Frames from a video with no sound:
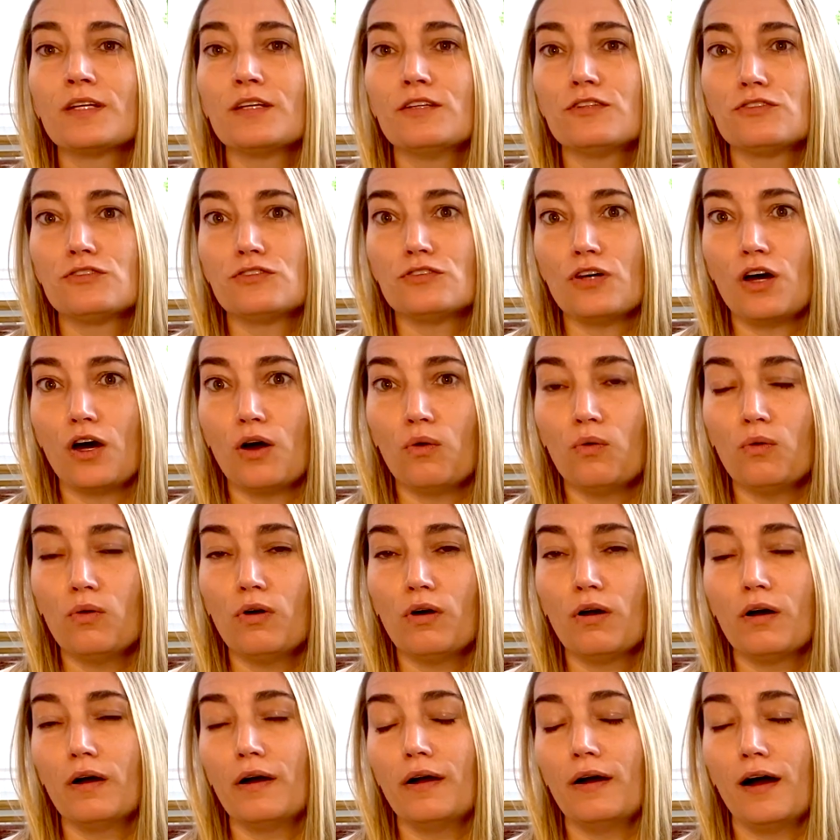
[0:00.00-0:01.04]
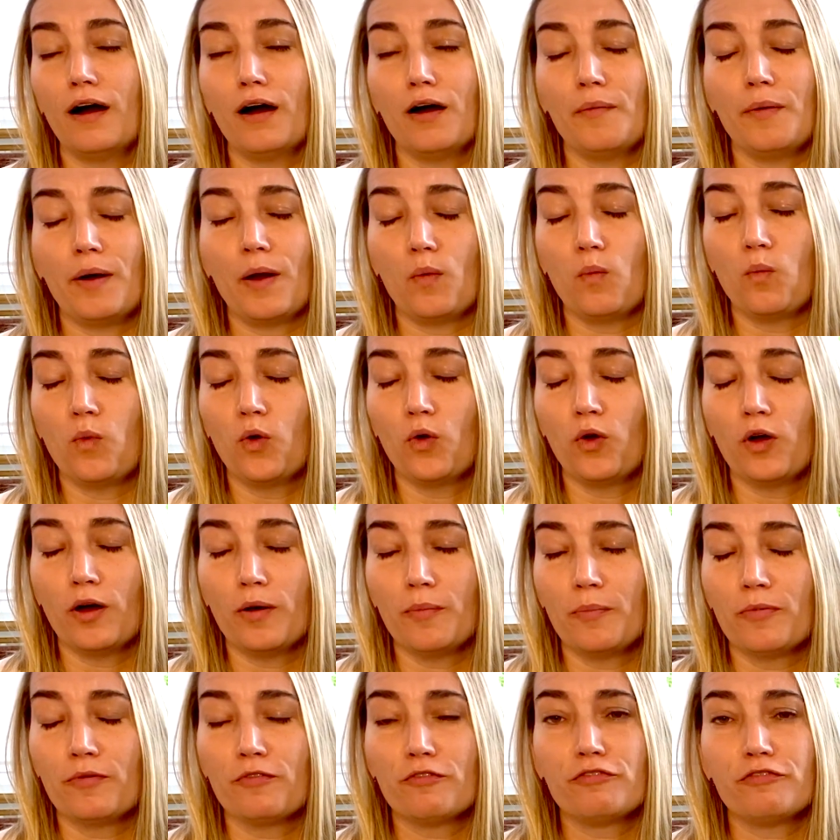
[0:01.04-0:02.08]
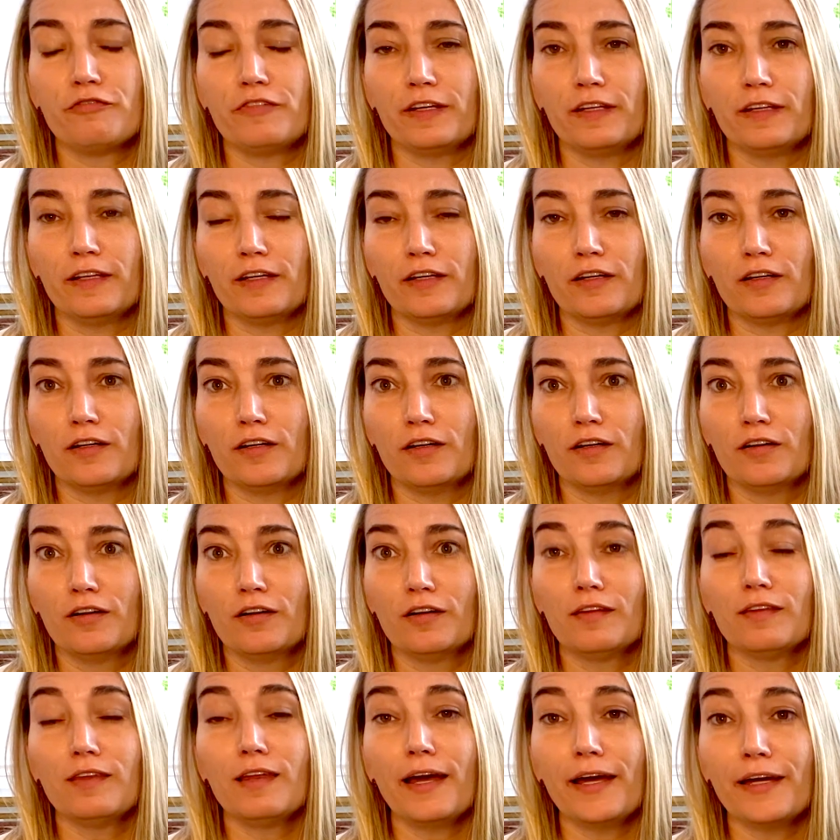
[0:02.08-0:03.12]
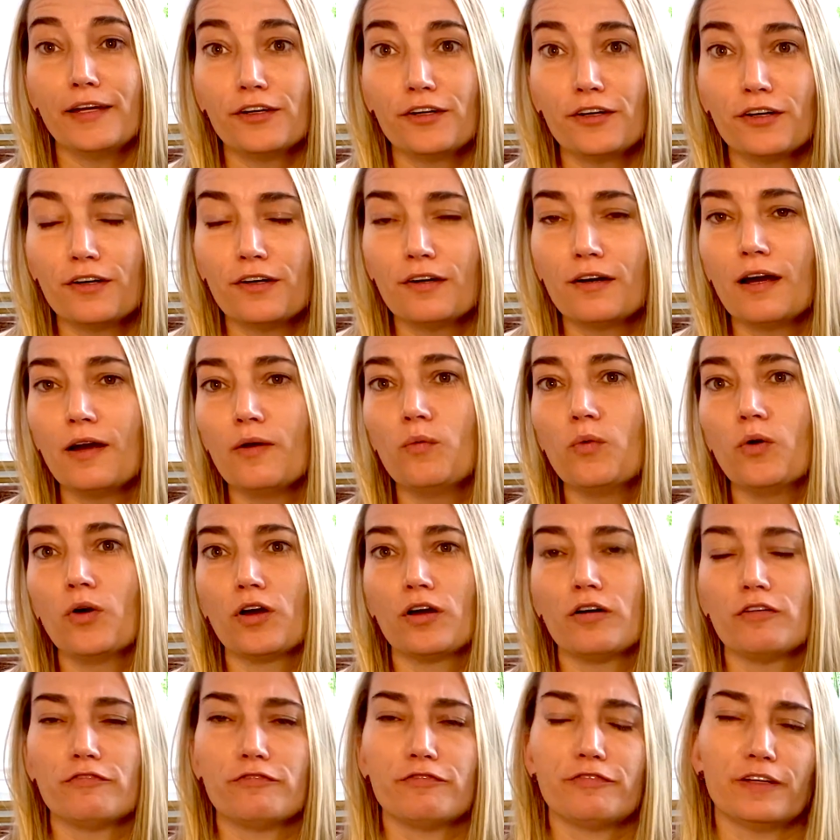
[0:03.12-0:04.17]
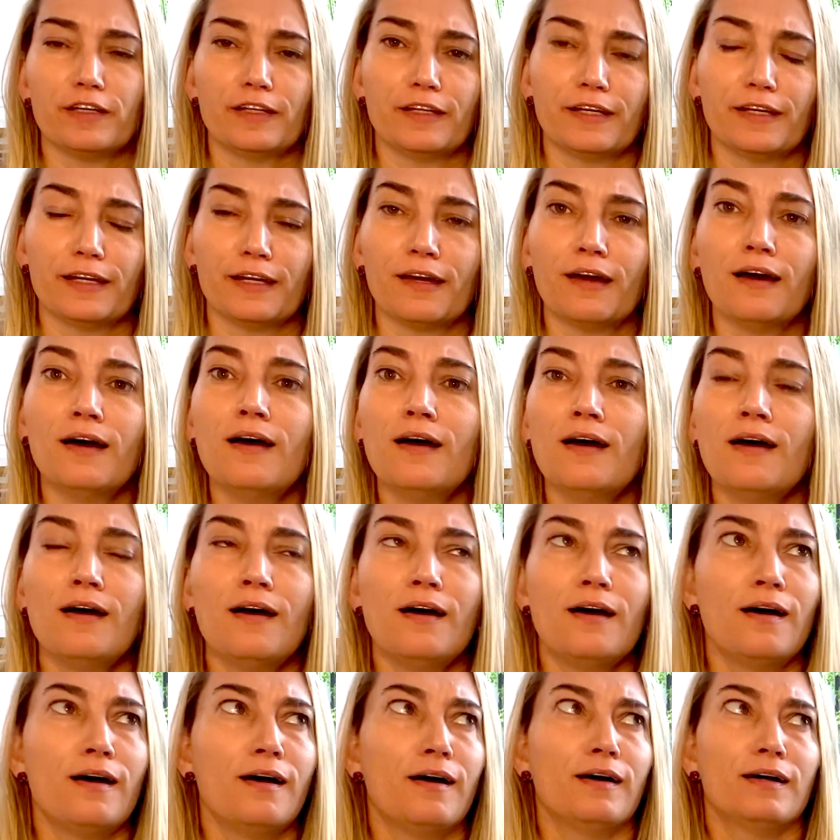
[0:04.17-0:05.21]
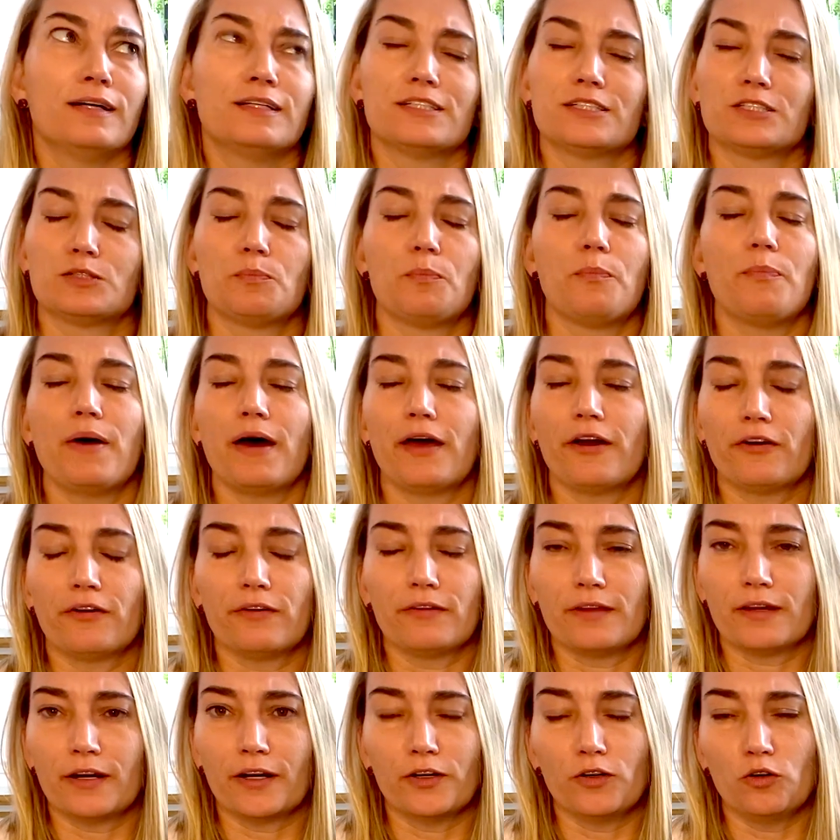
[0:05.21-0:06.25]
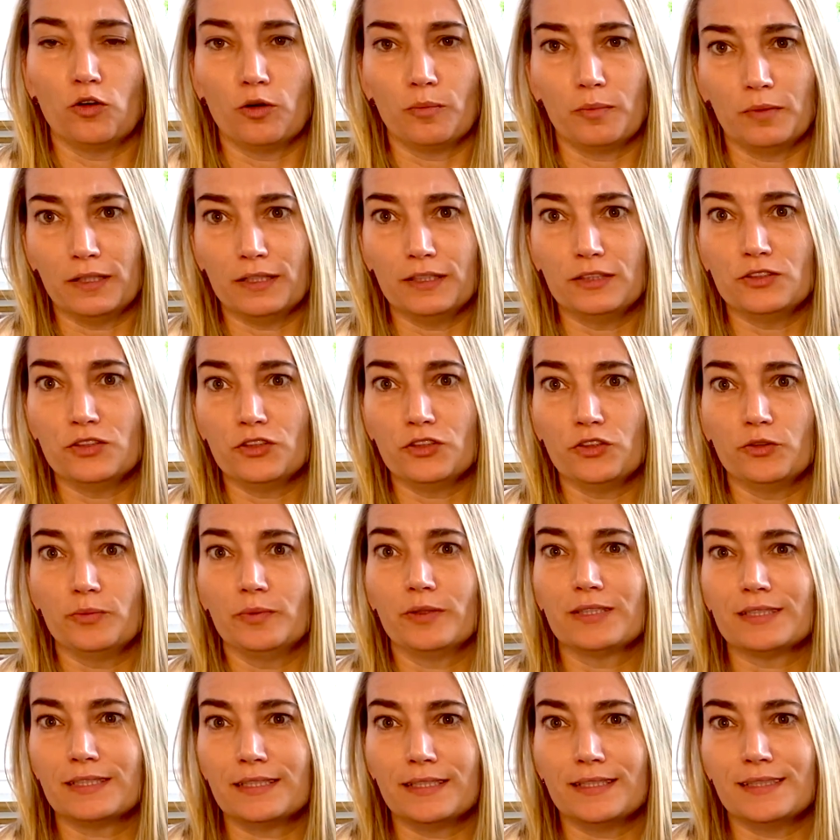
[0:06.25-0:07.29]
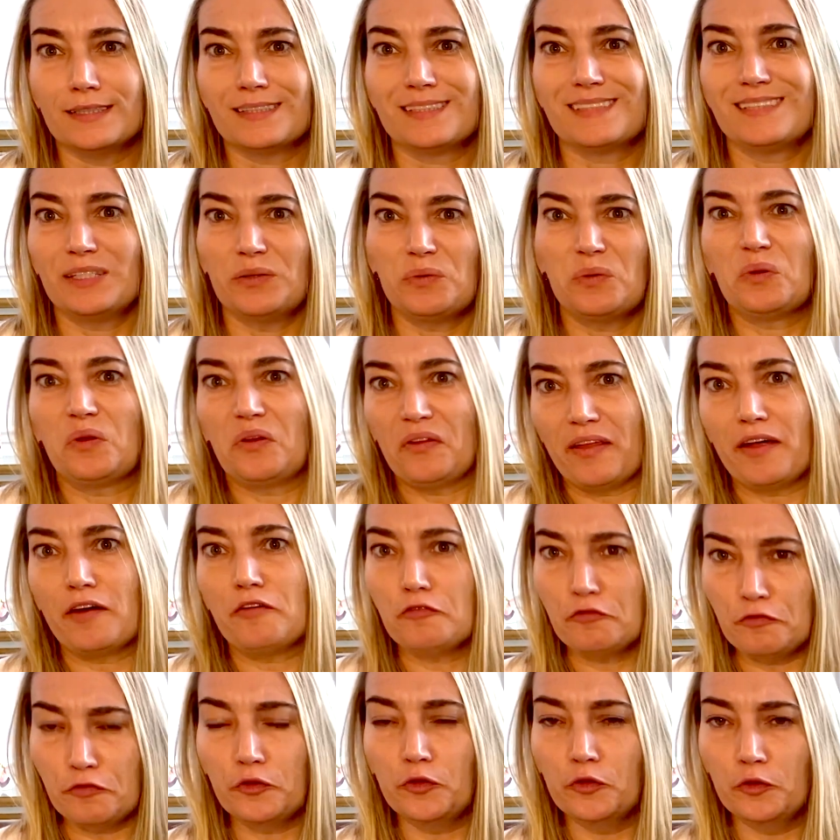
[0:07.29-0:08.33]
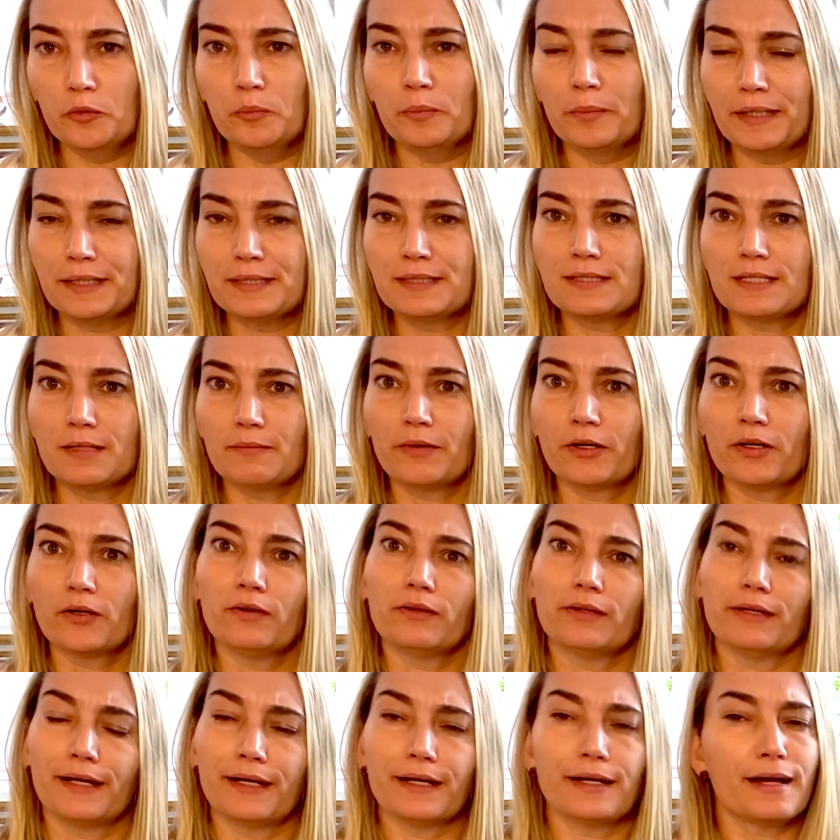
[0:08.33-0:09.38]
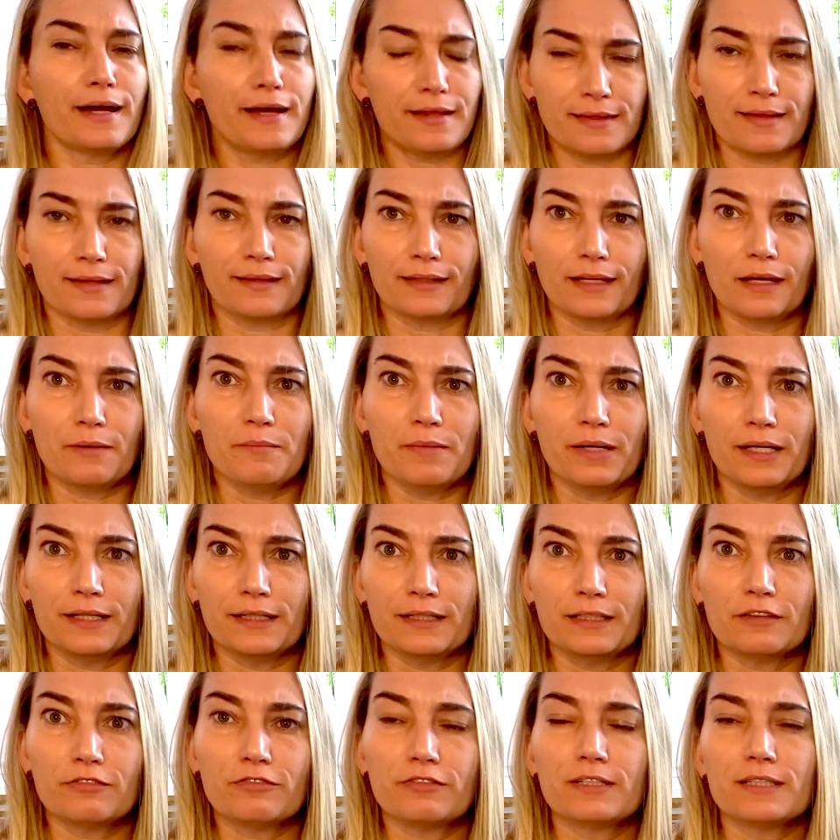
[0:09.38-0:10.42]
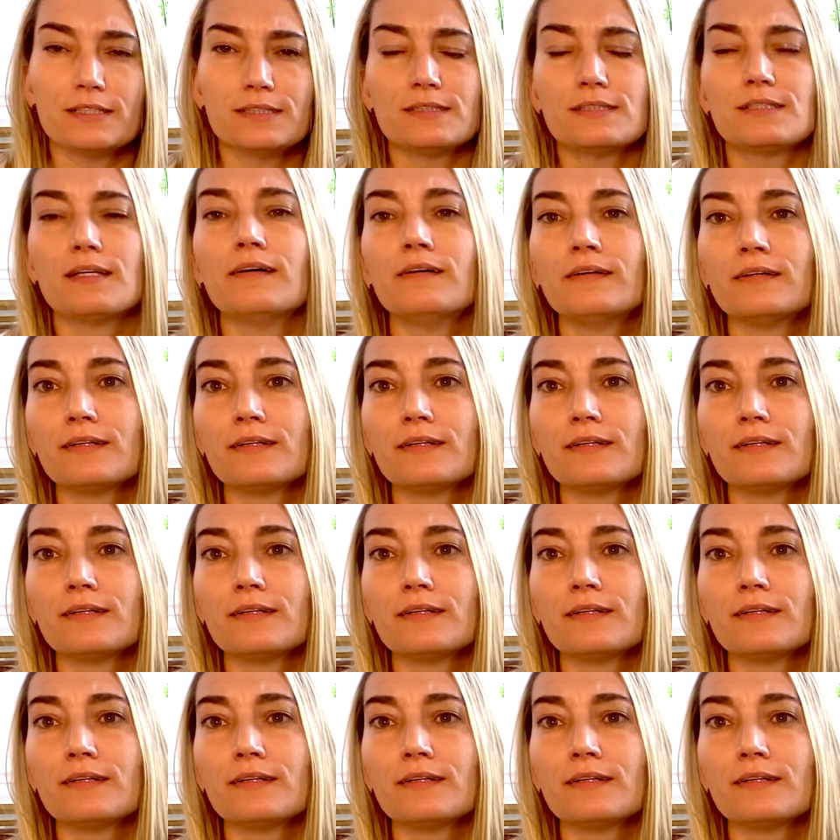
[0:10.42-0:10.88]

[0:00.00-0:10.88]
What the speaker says: So I woke up feeling lighter. I woke up feeling just better than I normally do because I didn't sit with all that food in my stomach all night. And I think that made a difference.